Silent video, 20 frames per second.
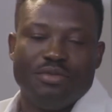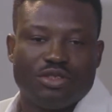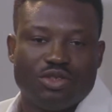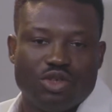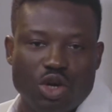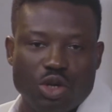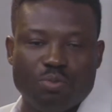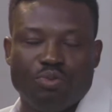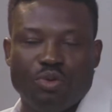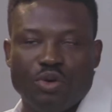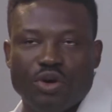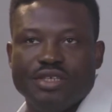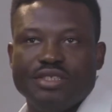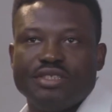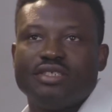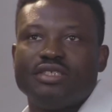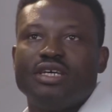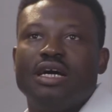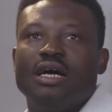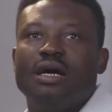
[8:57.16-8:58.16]
the third
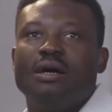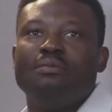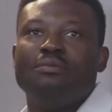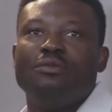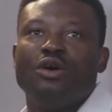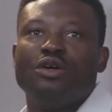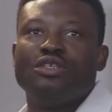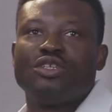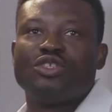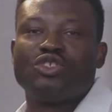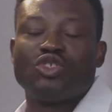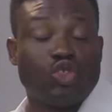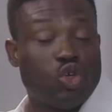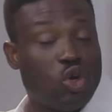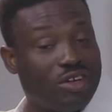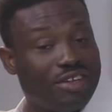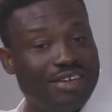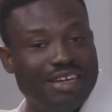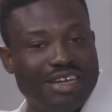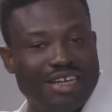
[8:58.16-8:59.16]
point, or the
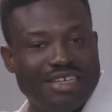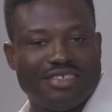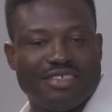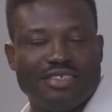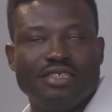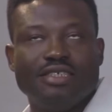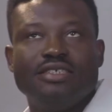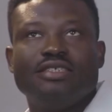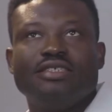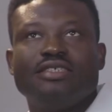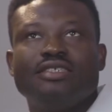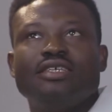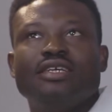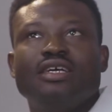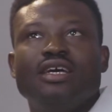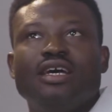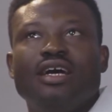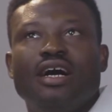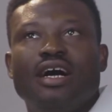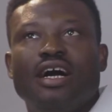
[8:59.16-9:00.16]
third lesson
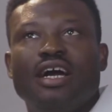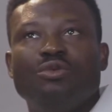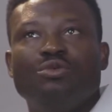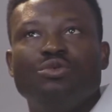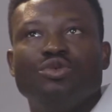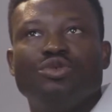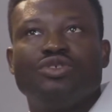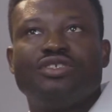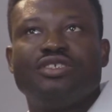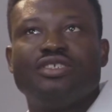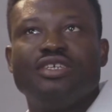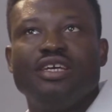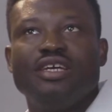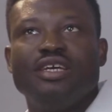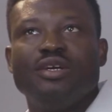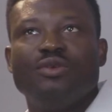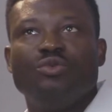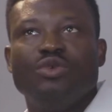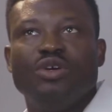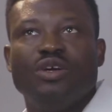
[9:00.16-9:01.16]
I will
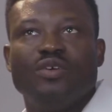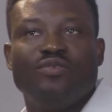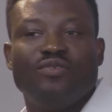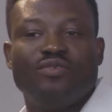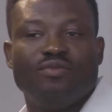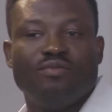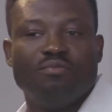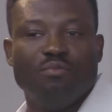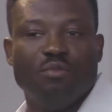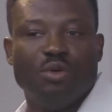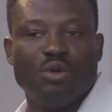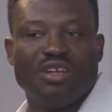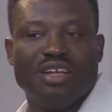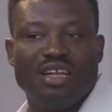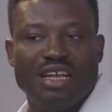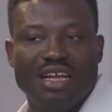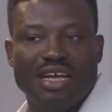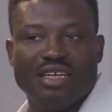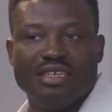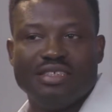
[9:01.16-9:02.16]
say we have both
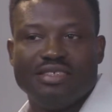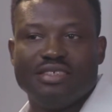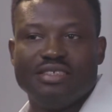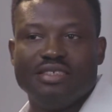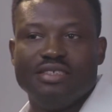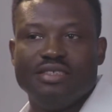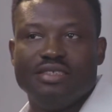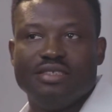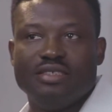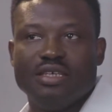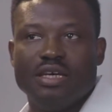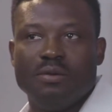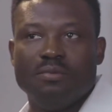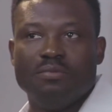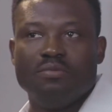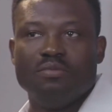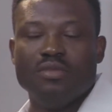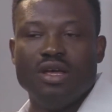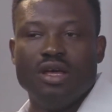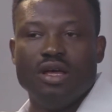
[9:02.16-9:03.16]
learned is
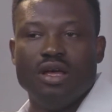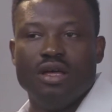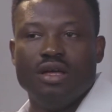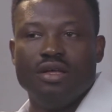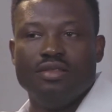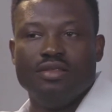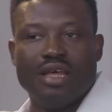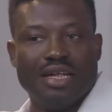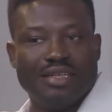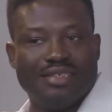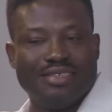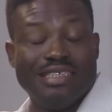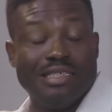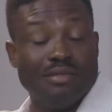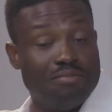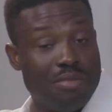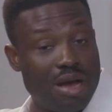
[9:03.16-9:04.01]
that in